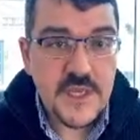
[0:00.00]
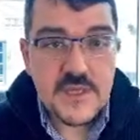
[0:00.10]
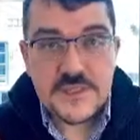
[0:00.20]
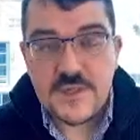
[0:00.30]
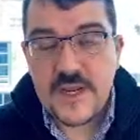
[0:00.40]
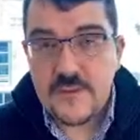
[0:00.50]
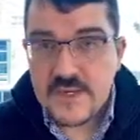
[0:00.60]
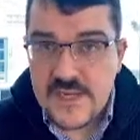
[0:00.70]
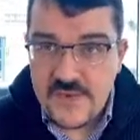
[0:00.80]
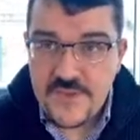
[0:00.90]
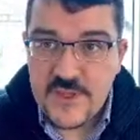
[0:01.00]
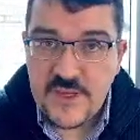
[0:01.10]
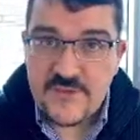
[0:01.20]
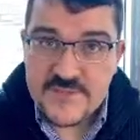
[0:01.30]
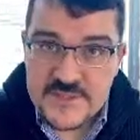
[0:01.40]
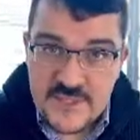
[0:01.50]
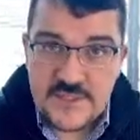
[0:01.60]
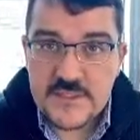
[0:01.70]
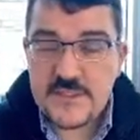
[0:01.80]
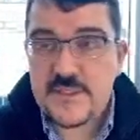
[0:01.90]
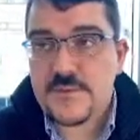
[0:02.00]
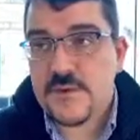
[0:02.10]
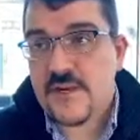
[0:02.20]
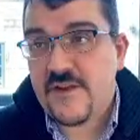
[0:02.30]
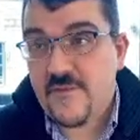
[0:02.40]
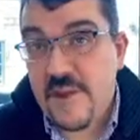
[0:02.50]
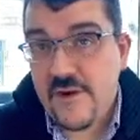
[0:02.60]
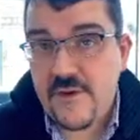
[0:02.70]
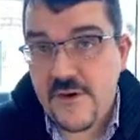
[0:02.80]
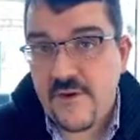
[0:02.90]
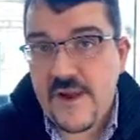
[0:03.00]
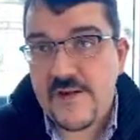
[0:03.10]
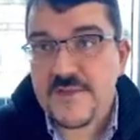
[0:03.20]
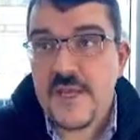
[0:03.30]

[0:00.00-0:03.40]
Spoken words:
So now we're definitely going to have sentences. We're going to have paragraphs.